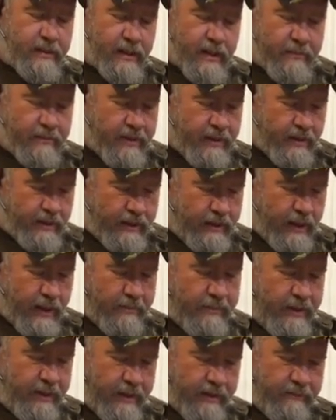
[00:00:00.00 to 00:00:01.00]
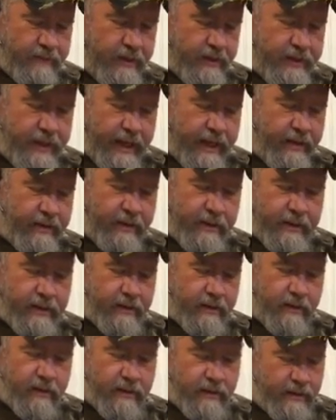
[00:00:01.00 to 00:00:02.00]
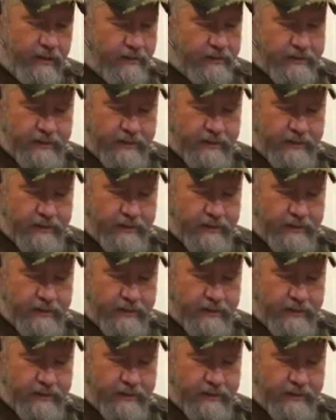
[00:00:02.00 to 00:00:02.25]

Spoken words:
I'm gonna give you a down and dirty little